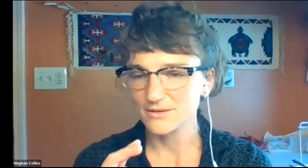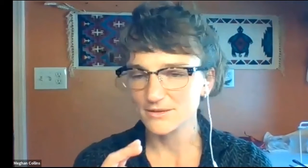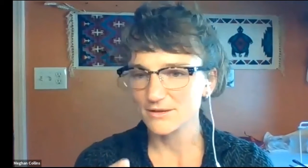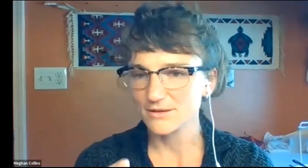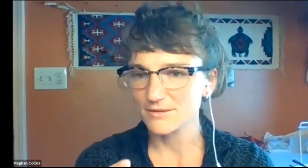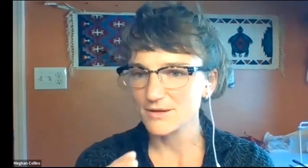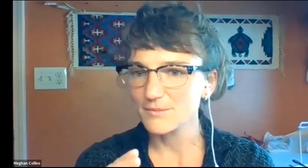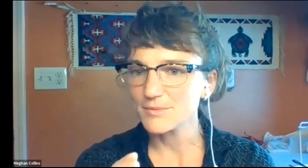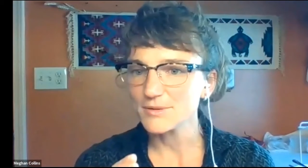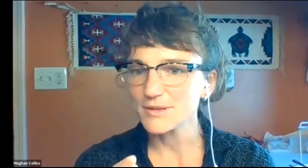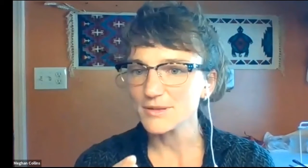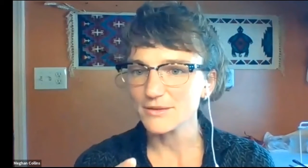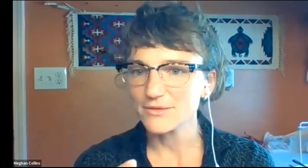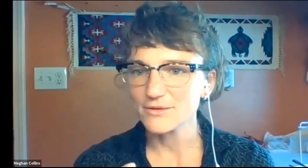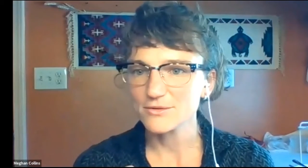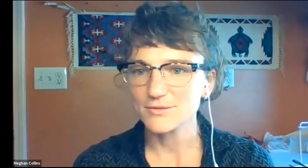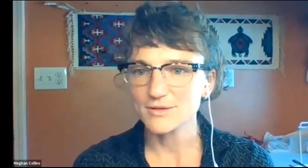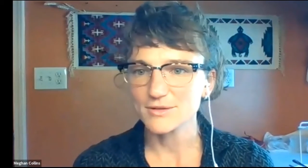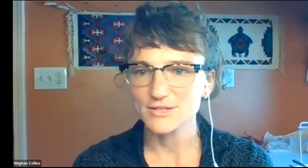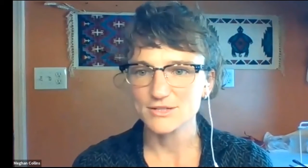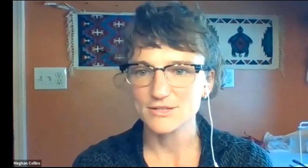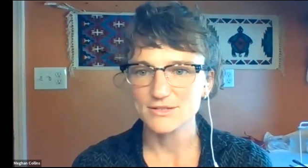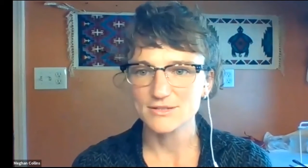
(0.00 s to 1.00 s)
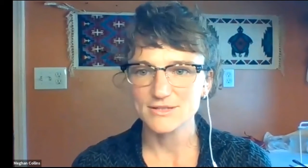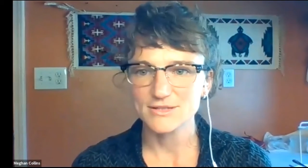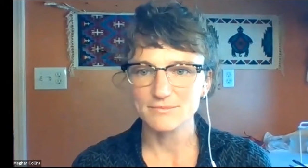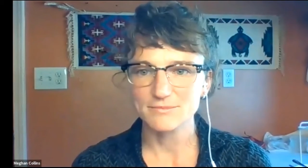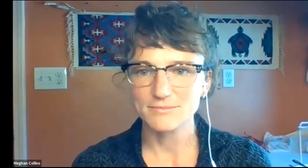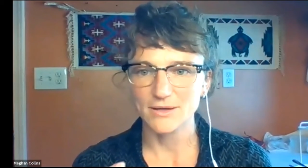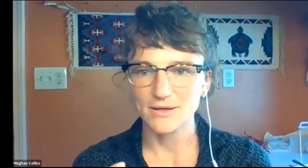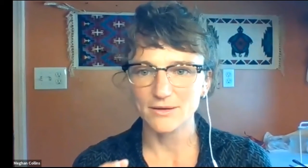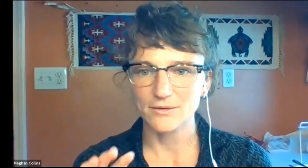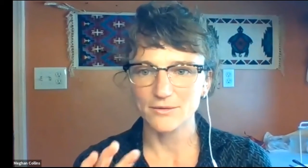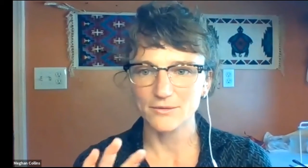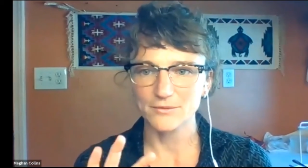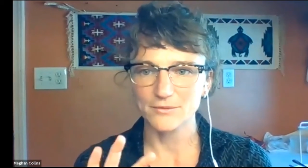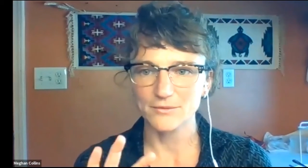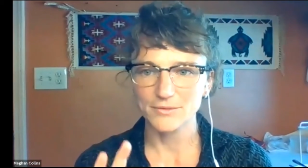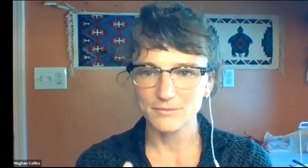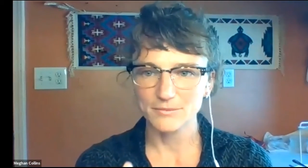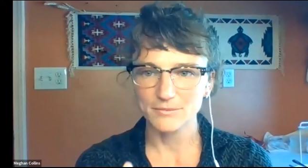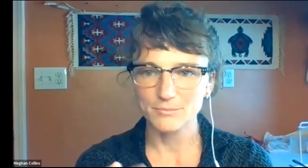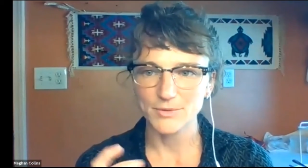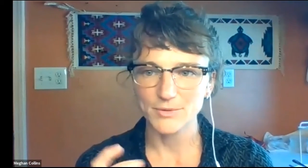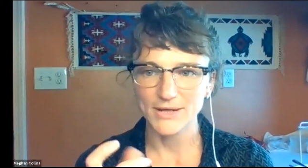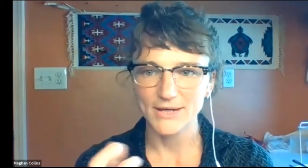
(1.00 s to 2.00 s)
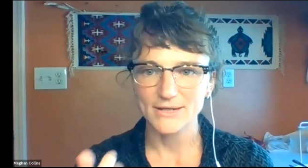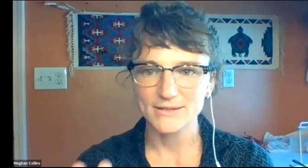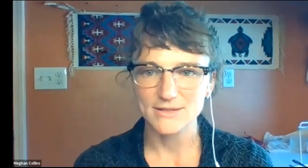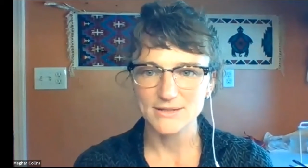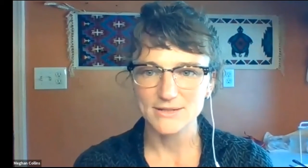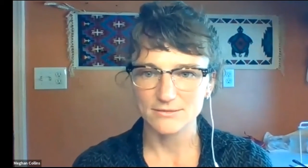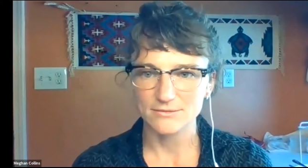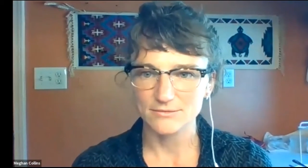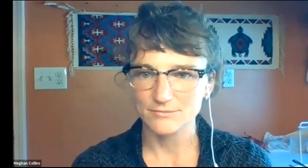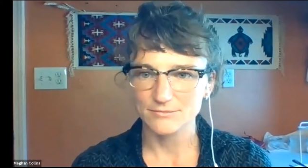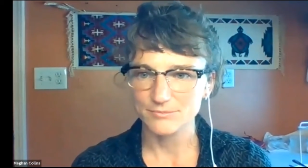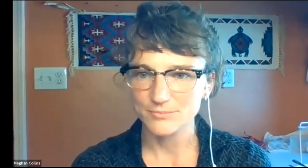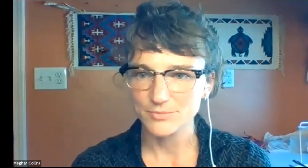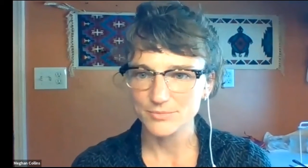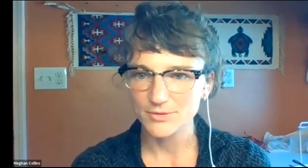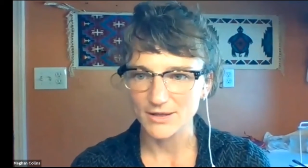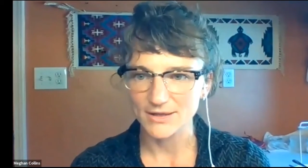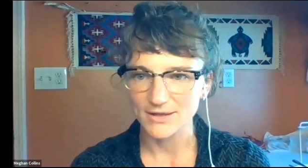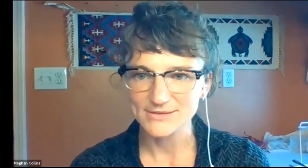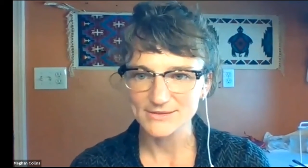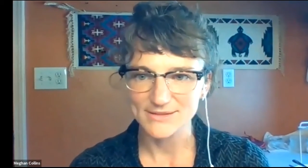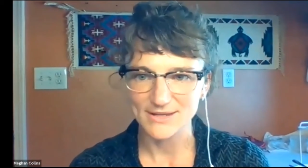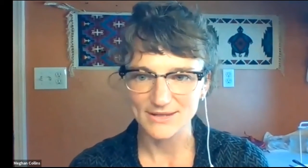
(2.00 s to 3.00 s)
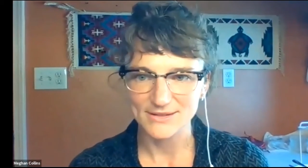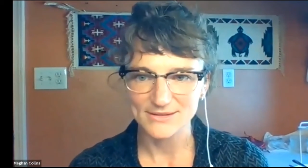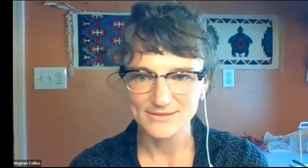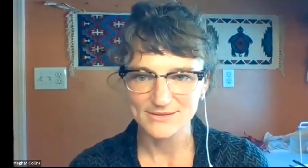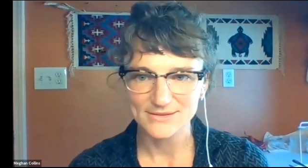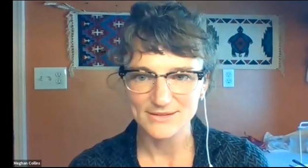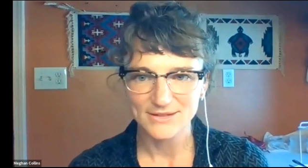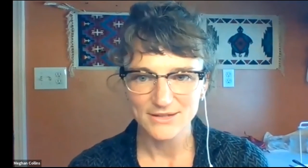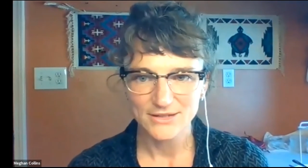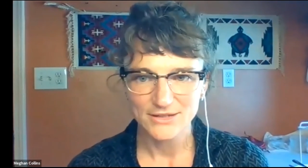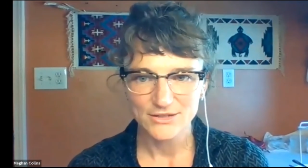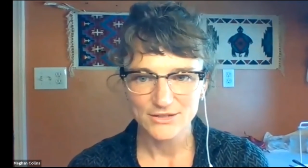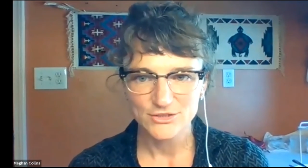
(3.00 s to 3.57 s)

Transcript: a couple other questions about the breakdown process.